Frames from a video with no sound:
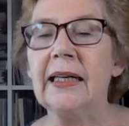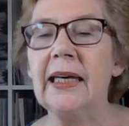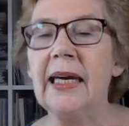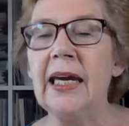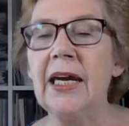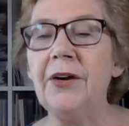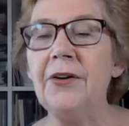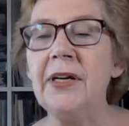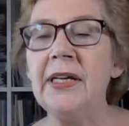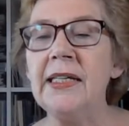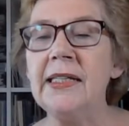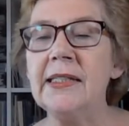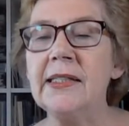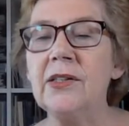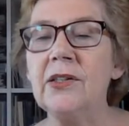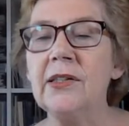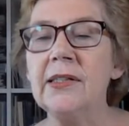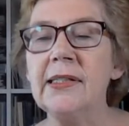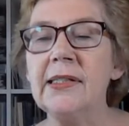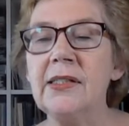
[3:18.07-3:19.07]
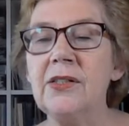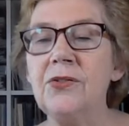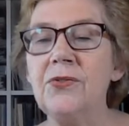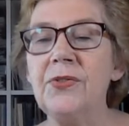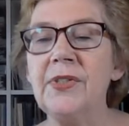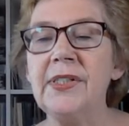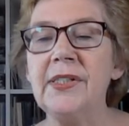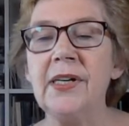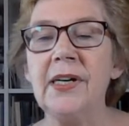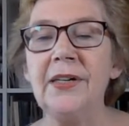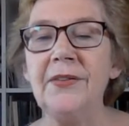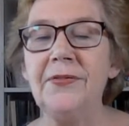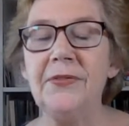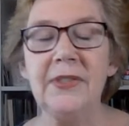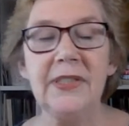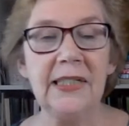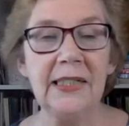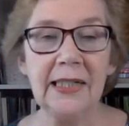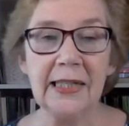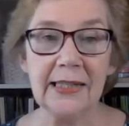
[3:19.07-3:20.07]
Kerry's got Silverside
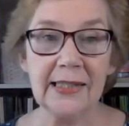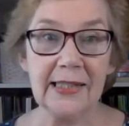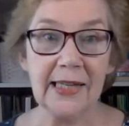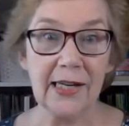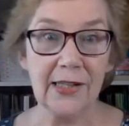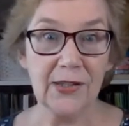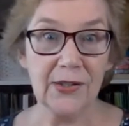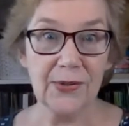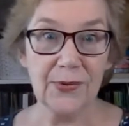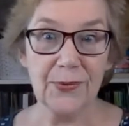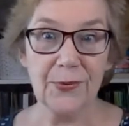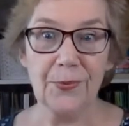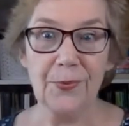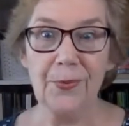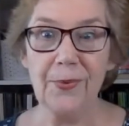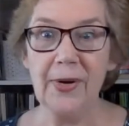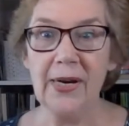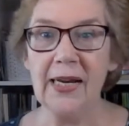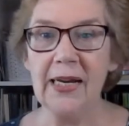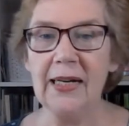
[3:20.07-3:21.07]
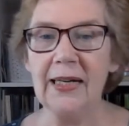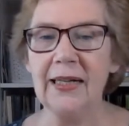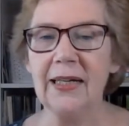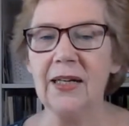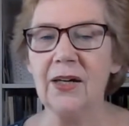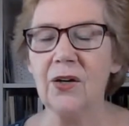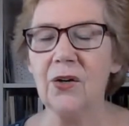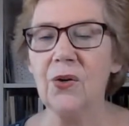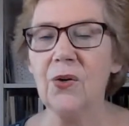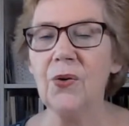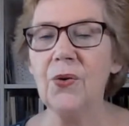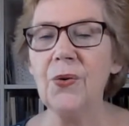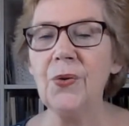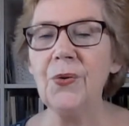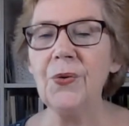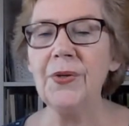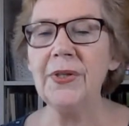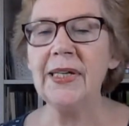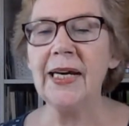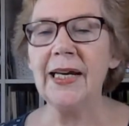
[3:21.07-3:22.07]
for dinner. Sounds really
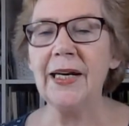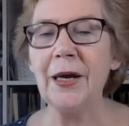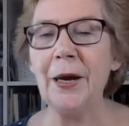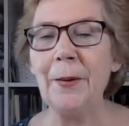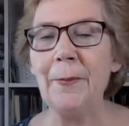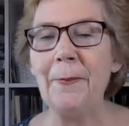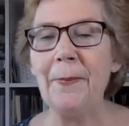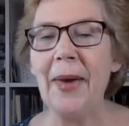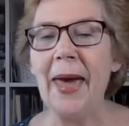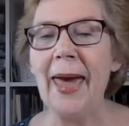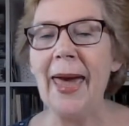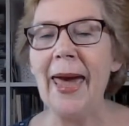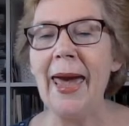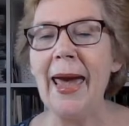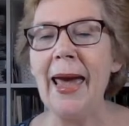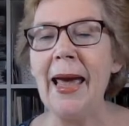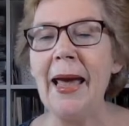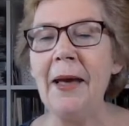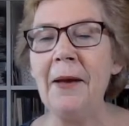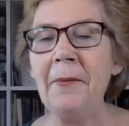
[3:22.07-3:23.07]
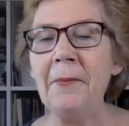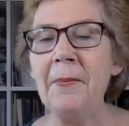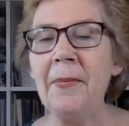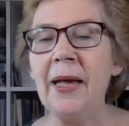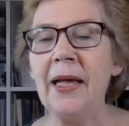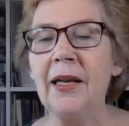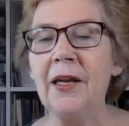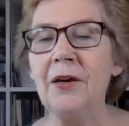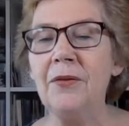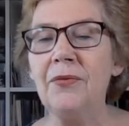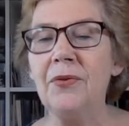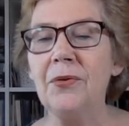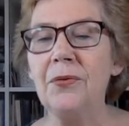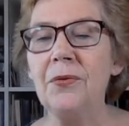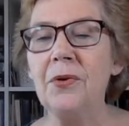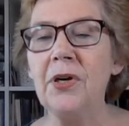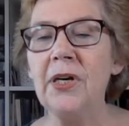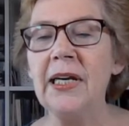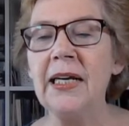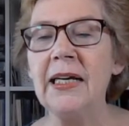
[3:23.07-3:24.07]
good. Hello, Pam. Hello,
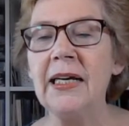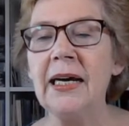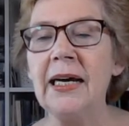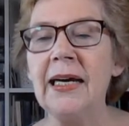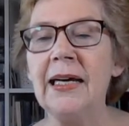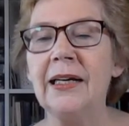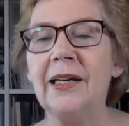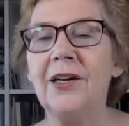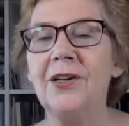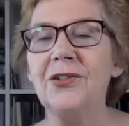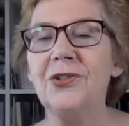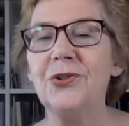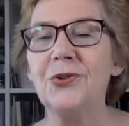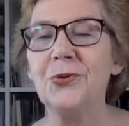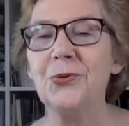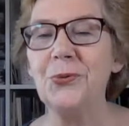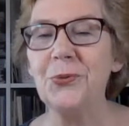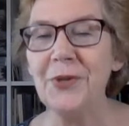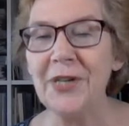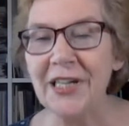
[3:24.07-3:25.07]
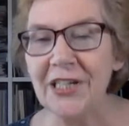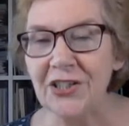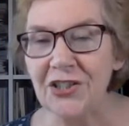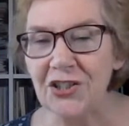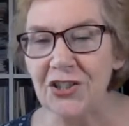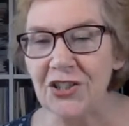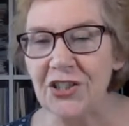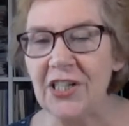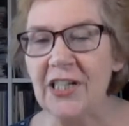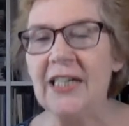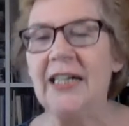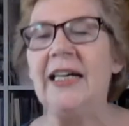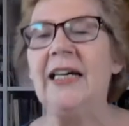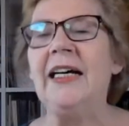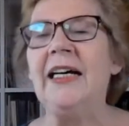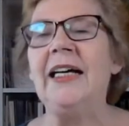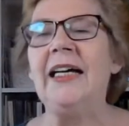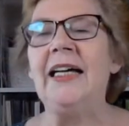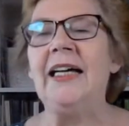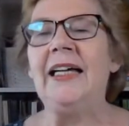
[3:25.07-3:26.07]
Veronica. Hello, Trish.
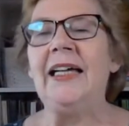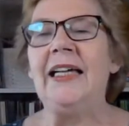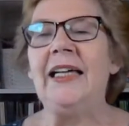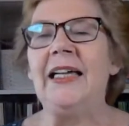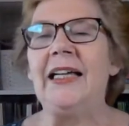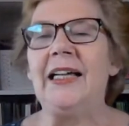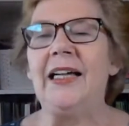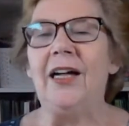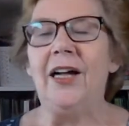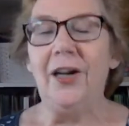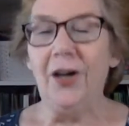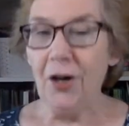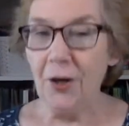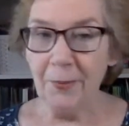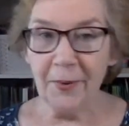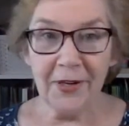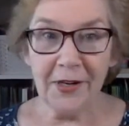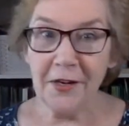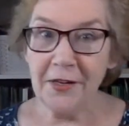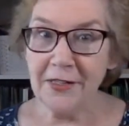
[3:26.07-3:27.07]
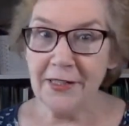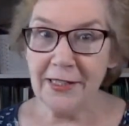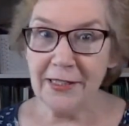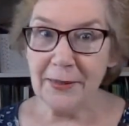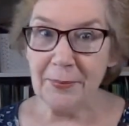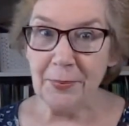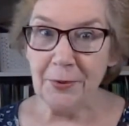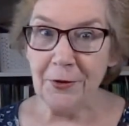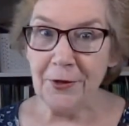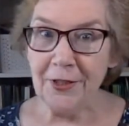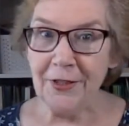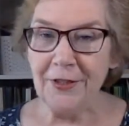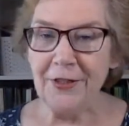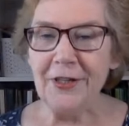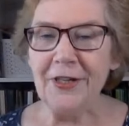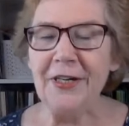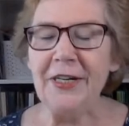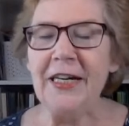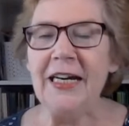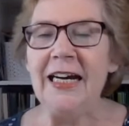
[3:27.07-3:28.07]
I hope I don't disappoint
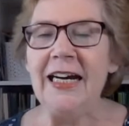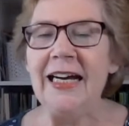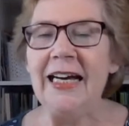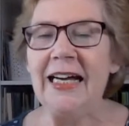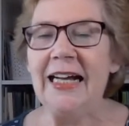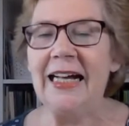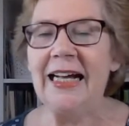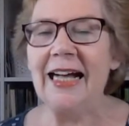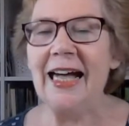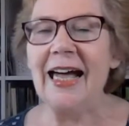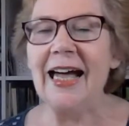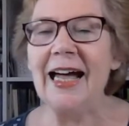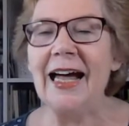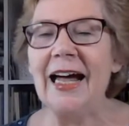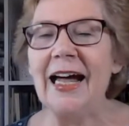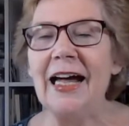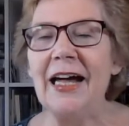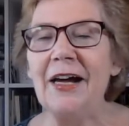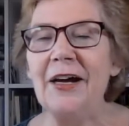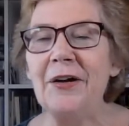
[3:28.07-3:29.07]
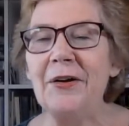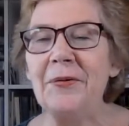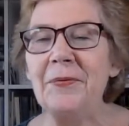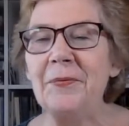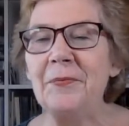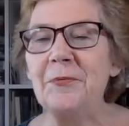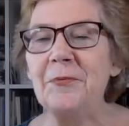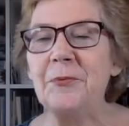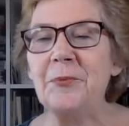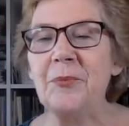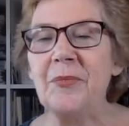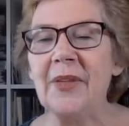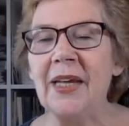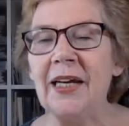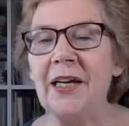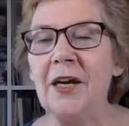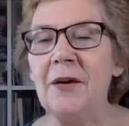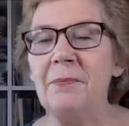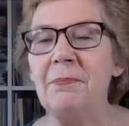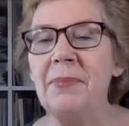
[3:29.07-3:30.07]
you. Um,
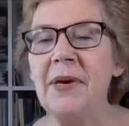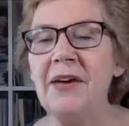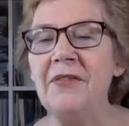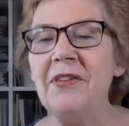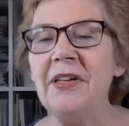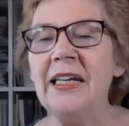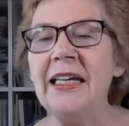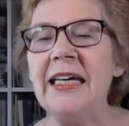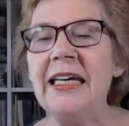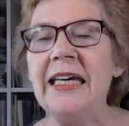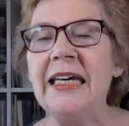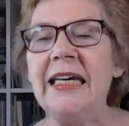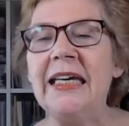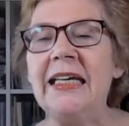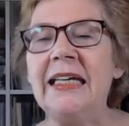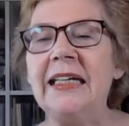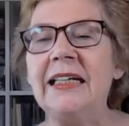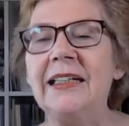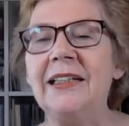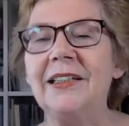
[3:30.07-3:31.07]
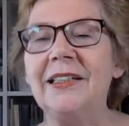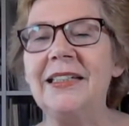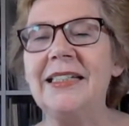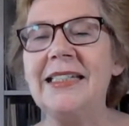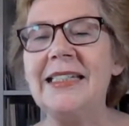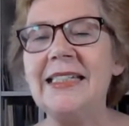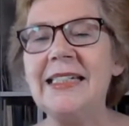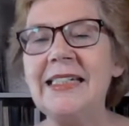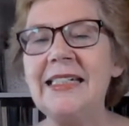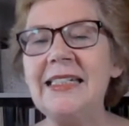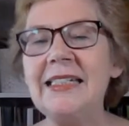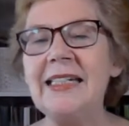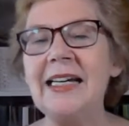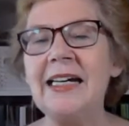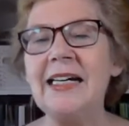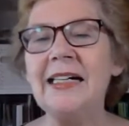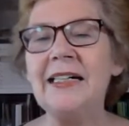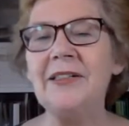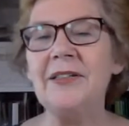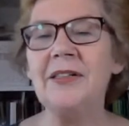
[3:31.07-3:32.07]
hello, Beverly,
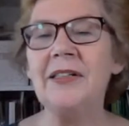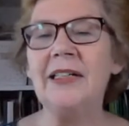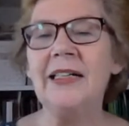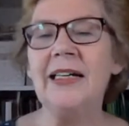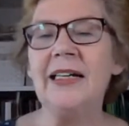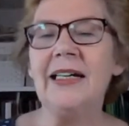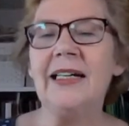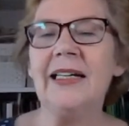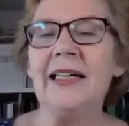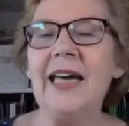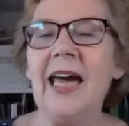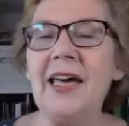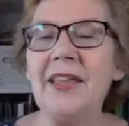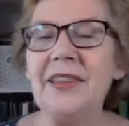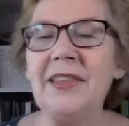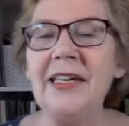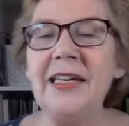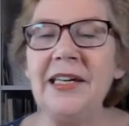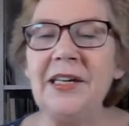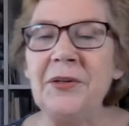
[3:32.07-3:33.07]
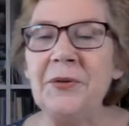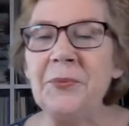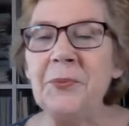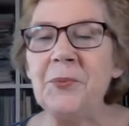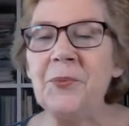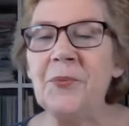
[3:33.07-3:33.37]
Lucinda, Kathy.